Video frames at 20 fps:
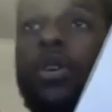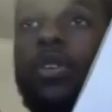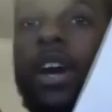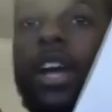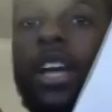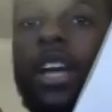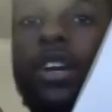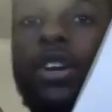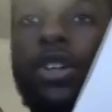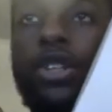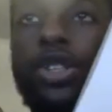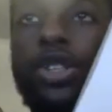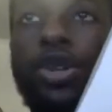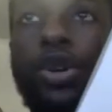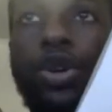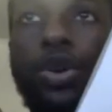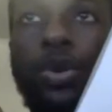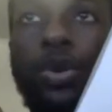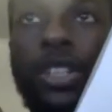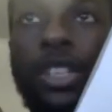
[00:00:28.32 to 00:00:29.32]
right here to show
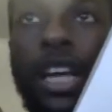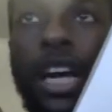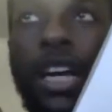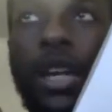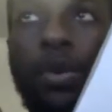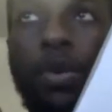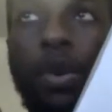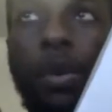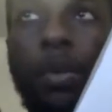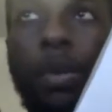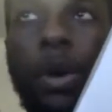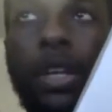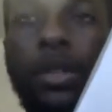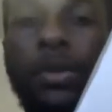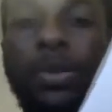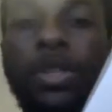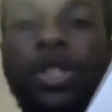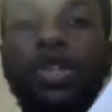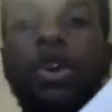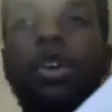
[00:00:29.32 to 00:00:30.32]
you exactly what I'm about to
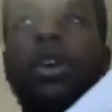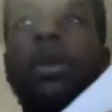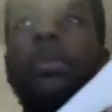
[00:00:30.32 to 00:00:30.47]
be talking